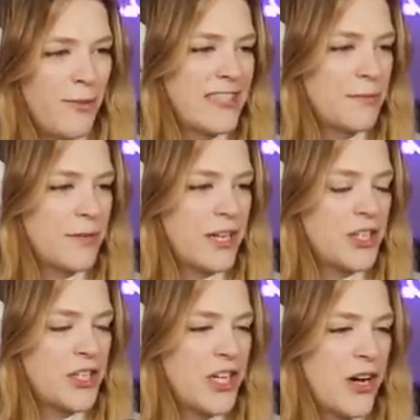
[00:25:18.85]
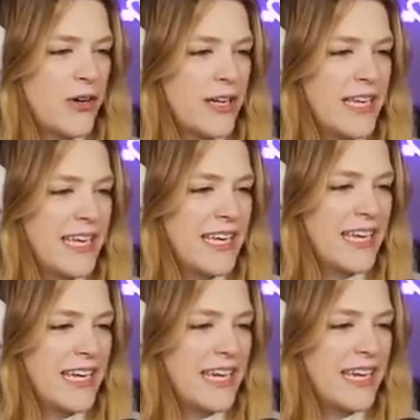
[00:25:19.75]
Let's brush
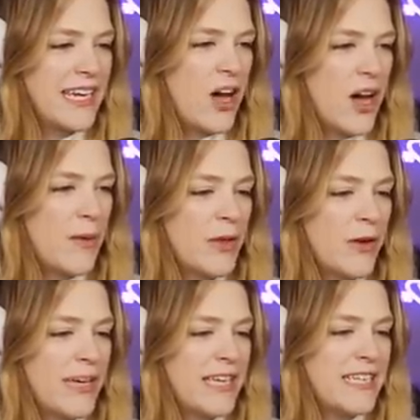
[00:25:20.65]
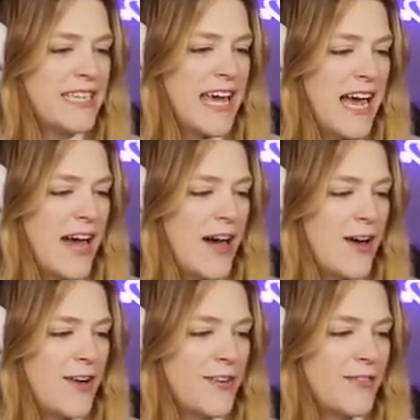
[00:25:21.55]
Yogi. Calm Yogi
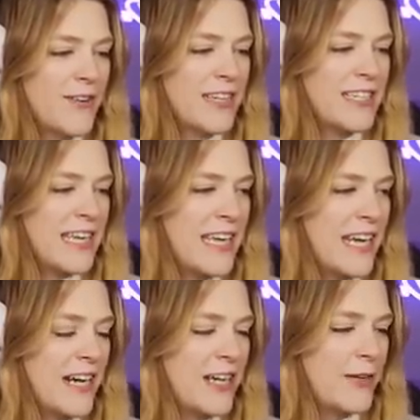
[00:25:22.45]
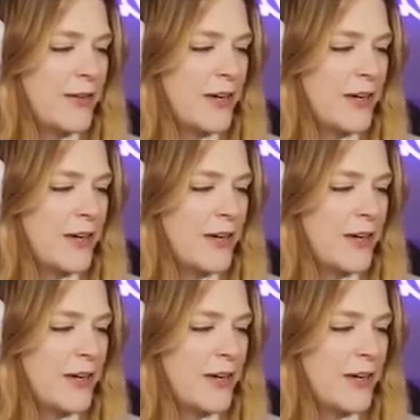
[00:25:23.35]
down. We're gonna take care of you,